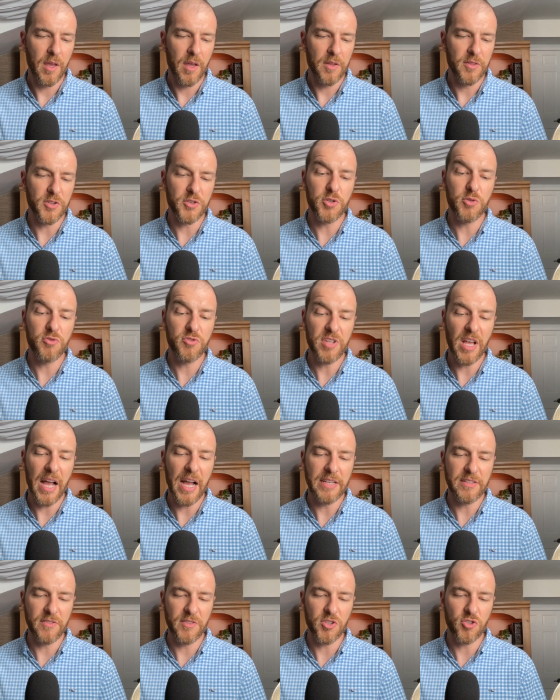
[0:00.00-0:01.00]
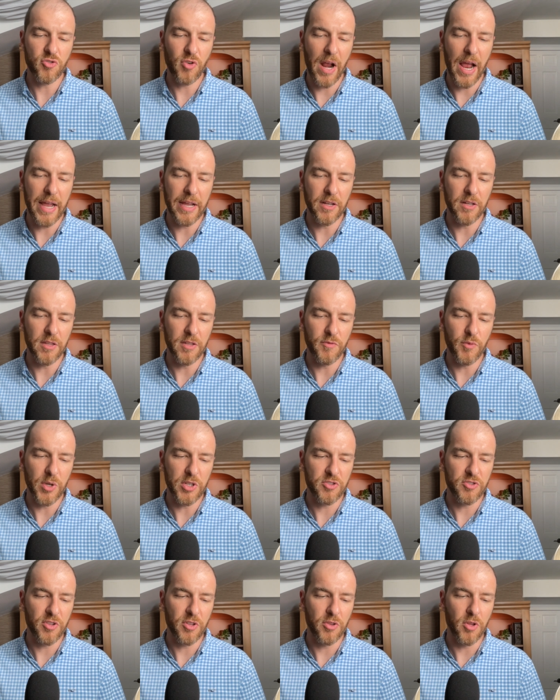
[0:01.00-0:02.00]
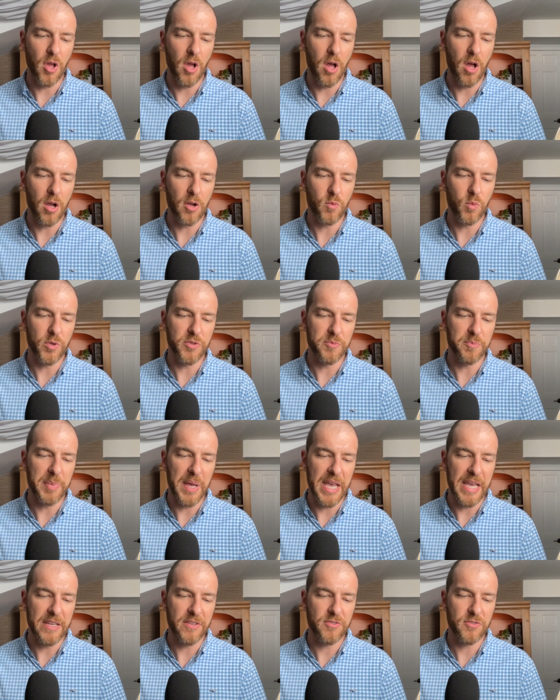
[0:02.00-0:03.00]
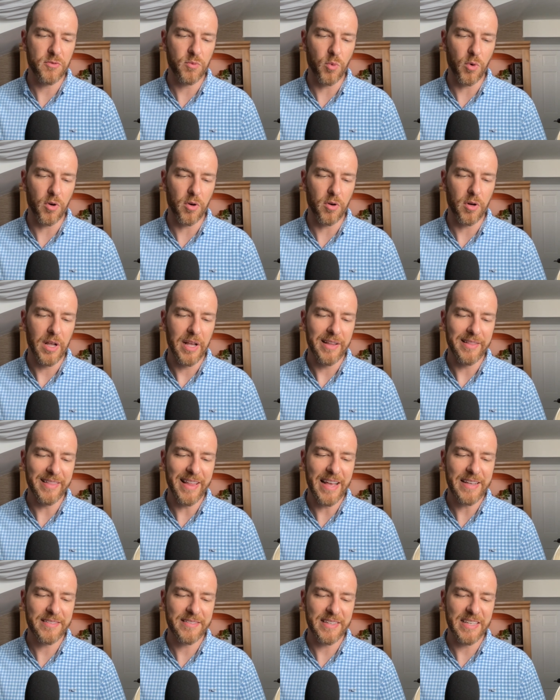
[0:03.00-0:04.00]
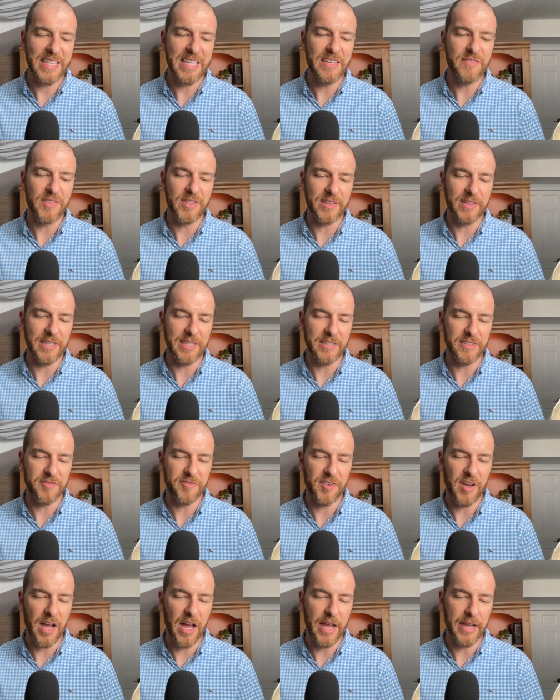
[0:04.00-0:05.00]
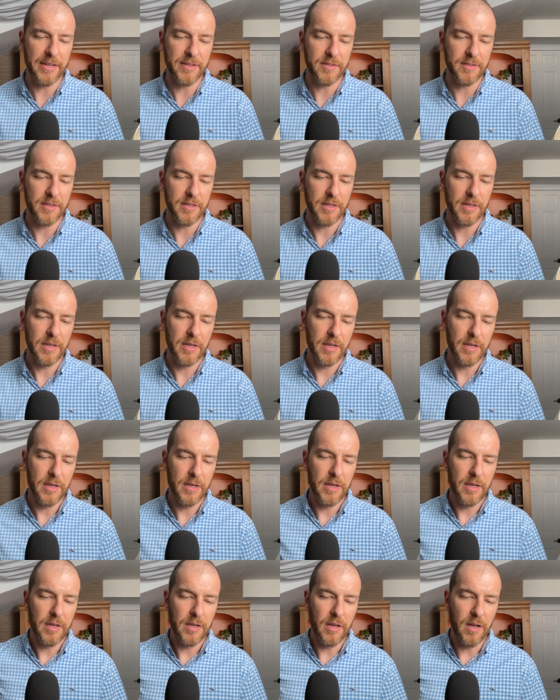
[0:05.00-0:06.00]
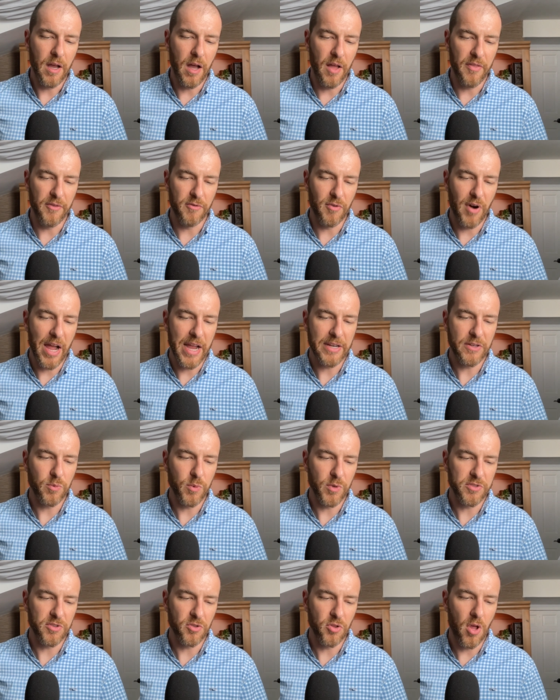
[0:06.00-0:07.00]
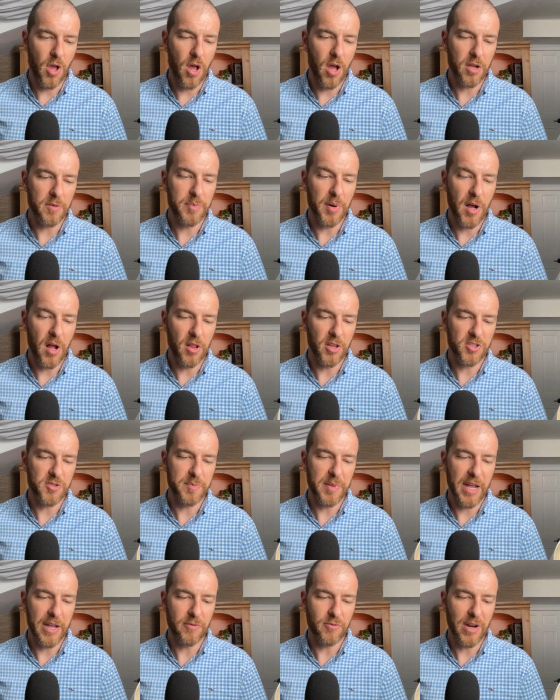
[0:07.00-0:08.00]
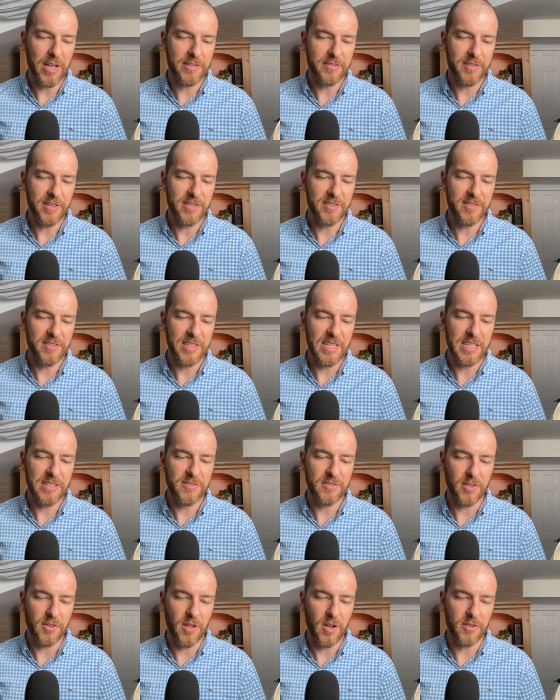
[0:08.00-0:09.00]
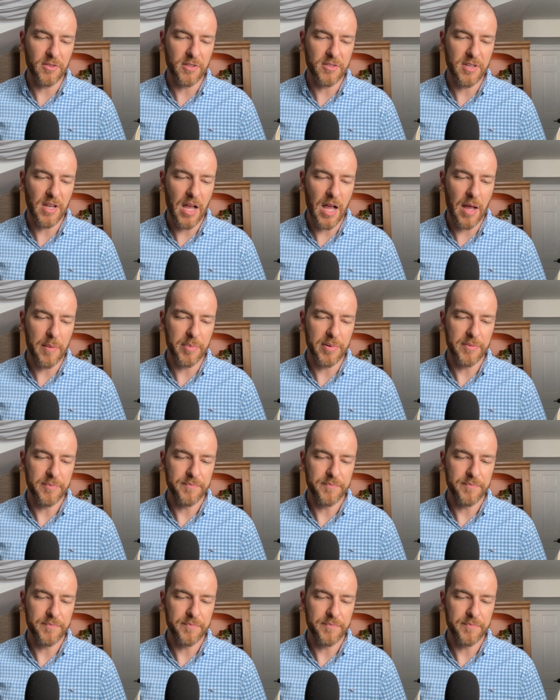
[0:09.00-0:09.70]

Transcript: The two sides of the triangle of which the log was base were less evenly defined. On the right was a log polished by restless seats along the top,